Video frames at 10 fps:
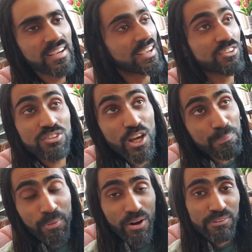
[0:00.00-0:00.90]
It's
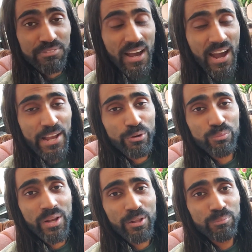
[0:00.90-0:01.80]
not part of the higher
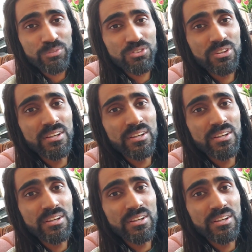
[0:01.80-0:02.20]
realms.